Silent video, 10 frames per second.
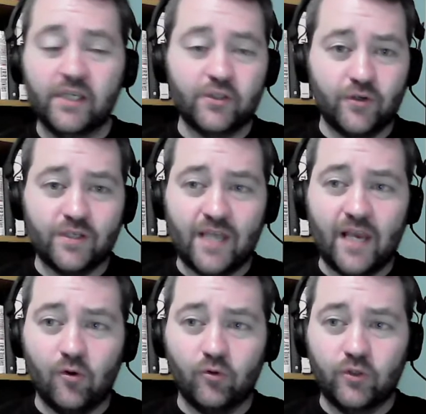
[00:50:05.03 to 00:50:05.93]
injured his
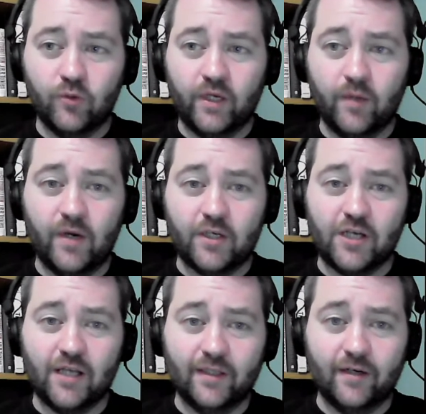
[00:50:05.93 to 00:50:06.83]
ankle doing a
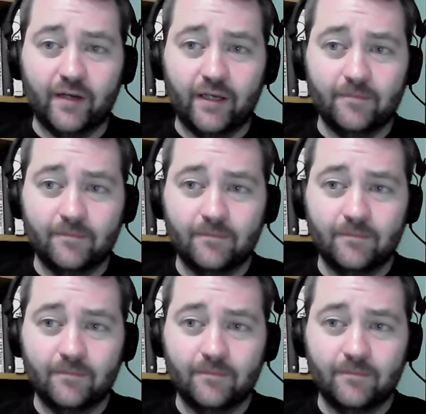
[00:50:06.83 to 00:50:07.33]
buckshot lariat.